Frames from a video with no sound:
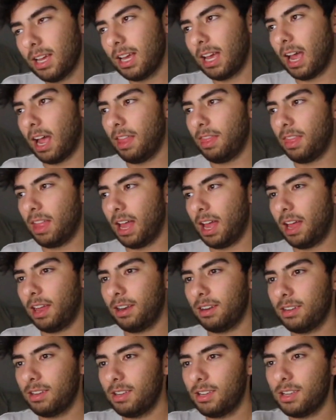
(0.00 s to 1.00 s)
and
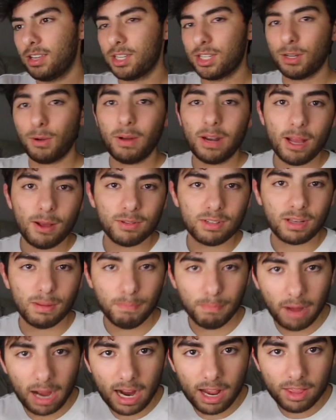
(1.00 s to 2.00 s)
then someone else can
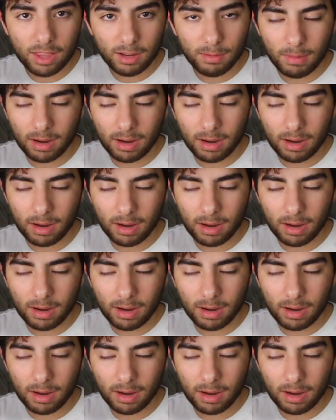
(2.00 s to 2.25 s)
buy them,